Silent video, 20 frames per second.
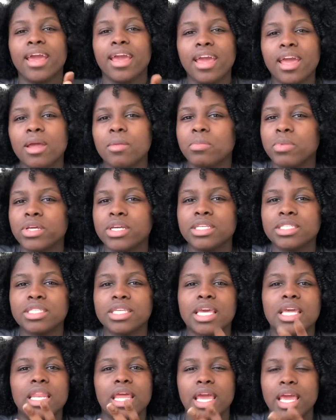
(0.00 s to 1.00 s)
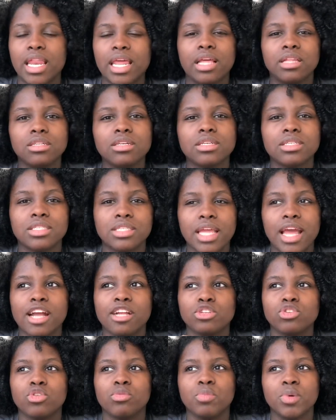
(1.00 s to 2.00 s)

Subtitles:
it blends in and it looks natural?